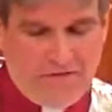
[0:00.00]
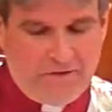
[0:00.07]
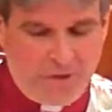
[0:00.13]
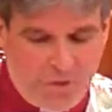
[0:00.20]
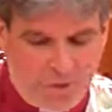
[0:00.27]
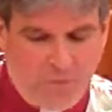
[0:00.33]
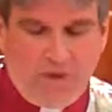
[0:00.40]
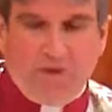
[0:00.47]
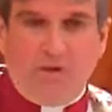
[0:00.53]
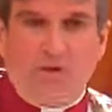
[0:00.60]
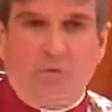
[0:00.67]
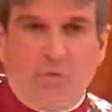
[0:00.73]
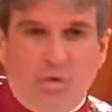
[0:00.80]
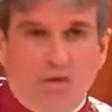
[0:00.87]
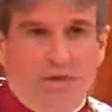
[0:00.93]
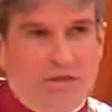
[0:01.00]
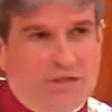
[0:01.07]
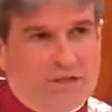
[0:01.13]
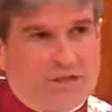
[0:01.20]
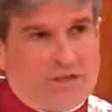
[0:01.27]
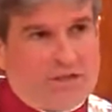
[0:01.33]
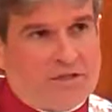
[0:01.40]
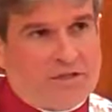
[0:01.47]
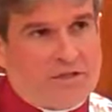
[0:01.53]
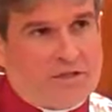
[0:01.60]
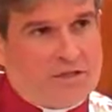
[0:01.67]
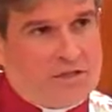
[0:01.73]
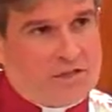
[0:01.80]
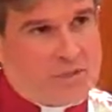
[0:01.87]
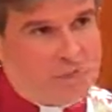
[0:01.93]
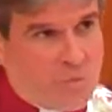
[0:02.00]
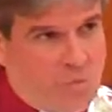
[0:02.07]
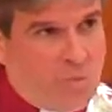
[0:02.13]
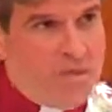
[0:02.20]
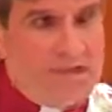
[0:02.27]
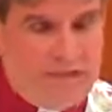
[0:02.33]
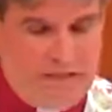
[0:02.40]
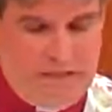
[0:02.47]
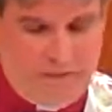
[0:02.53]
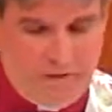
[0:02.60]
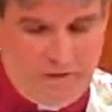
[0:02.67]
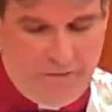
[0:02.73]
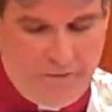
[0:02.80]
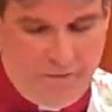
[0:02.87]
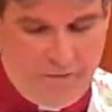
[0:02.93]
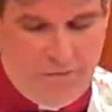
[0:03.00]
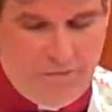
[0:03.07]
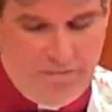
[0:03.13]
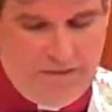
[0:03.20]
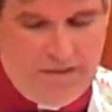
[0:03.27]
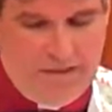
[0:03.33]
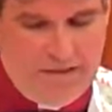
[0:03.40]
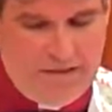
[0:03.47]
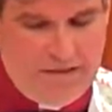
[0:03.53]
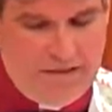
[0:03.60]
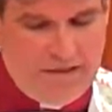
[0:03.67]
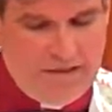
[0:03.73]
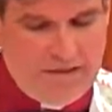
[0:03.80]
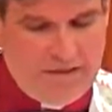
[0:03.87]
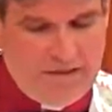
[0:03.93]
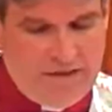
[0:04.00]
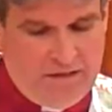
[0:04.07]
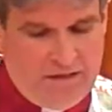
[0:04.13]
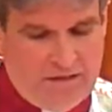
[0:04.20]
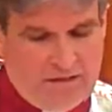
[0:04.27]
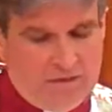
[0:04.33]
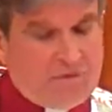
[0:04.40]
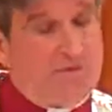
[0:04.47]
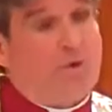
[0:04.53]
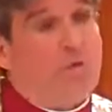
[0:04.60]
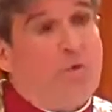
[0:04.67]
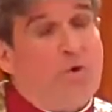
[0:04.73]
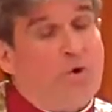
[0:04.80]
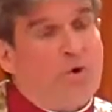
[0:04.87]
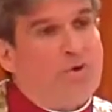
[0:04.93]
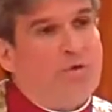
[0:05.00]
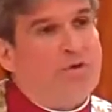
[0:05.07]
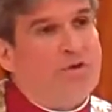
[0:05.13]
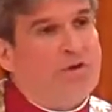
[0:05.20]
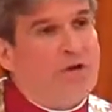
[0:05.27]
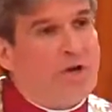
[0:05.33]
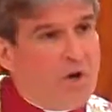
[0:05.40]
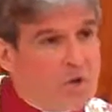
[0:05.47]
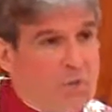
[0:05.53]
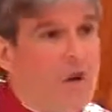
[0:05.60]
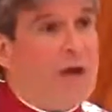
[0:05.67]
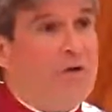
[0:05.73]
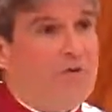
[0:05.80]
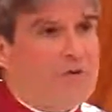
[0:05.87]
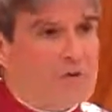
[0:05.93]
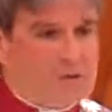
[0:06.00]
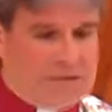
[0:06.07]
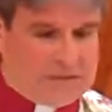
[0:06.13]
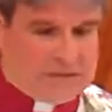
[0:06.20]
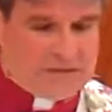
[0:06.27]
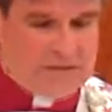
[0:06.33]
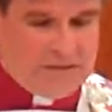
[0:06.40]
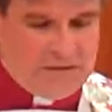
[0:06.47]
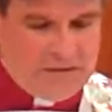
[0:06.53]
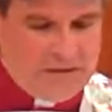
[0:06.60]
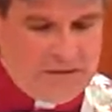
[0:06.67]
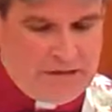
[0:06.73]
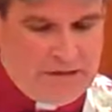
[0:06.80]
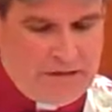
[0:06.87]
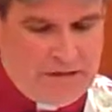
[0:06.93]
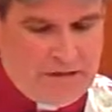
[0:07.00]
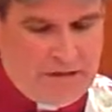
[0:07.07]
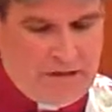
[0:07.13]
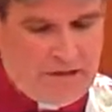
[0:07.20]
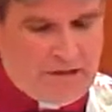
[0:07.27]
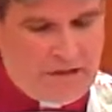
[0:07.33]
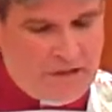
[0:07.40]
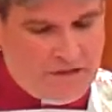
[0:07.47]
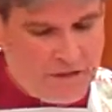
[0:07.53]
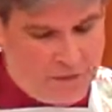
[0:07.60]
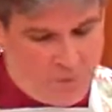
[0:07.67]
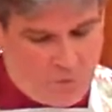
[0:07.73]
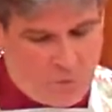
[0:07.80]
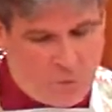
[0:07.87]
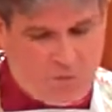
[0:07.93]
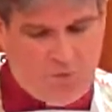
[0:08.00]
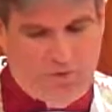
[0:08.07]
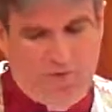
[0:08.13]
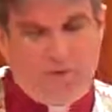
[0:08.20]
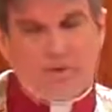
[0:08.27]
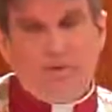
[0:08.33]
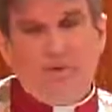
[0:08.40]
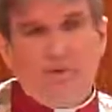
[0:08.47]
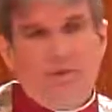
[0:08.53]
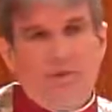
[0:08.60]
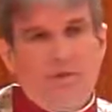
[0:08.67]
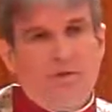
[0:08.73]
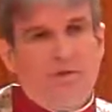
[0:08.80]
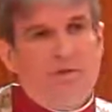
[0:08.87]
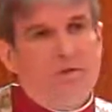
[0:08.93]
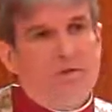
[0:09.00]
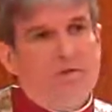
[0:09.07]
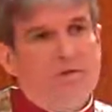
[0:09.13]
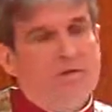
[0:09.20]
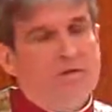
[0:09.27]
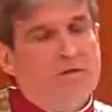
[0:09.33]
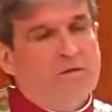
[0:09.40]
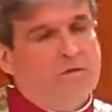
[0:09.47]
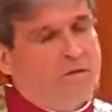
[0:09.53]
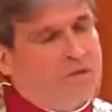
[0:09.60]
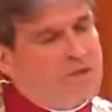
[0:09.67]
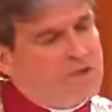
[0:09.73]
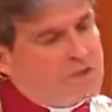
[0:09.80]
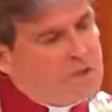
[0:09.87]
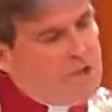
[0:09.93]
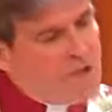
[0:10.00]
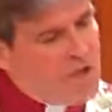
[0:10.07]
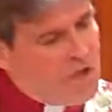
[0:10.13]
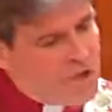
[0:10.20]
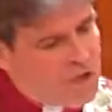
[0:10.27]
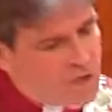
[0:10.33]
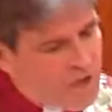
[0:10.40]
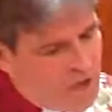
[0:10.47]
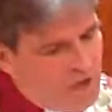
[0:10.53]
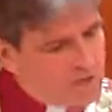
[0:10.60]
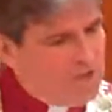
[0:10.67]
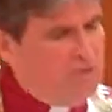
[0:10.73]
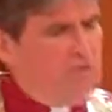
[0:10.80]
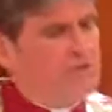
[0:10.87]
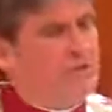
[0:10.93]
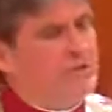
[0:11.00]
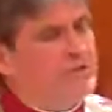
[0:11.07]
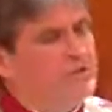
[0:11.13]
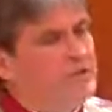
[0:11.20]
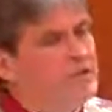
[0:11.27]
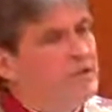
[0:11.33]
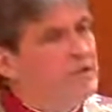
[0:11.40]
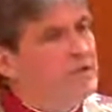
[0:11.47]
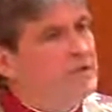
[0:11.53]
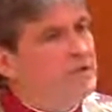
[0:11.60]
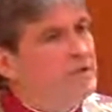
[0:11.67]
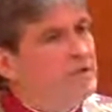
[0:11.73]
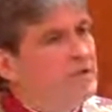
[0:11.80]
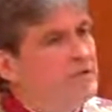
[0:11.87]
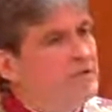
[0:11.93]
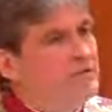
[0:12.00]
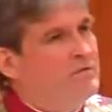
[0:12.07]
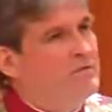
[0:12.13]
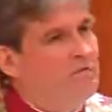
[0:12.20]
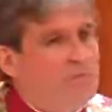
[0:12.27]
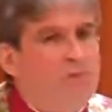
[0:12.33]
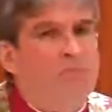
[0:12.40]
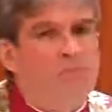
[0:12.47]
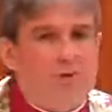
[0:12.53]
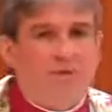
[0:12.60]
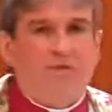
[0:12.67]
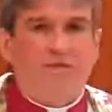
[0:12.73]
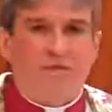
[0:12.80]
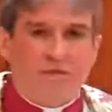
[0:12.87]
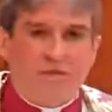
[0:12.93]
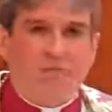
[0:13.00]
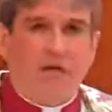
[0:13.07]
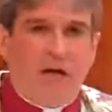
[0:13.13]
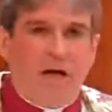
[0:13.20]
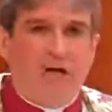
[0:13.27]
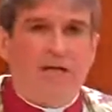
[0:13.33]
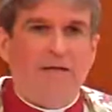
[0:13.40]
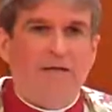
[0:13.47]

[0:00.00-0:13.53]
the greater witness we will be to the world around us, a world which hungers for the presence of God.